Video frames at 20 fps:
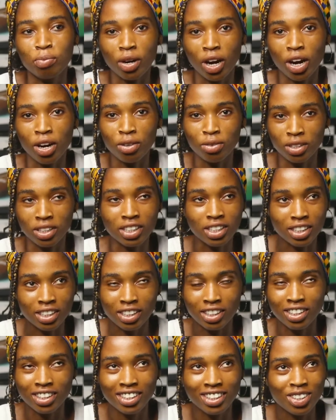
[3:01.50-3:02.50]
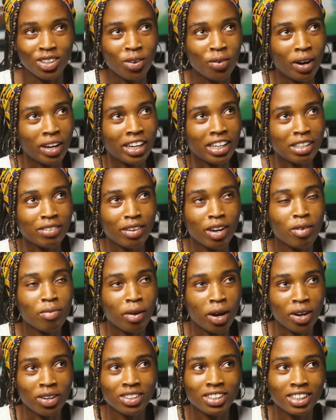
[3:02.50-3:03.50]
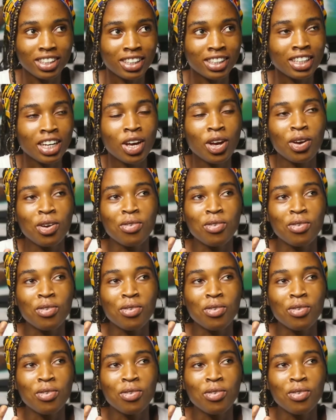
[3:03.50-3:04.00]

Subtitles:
priorities. Know and identify your priorities.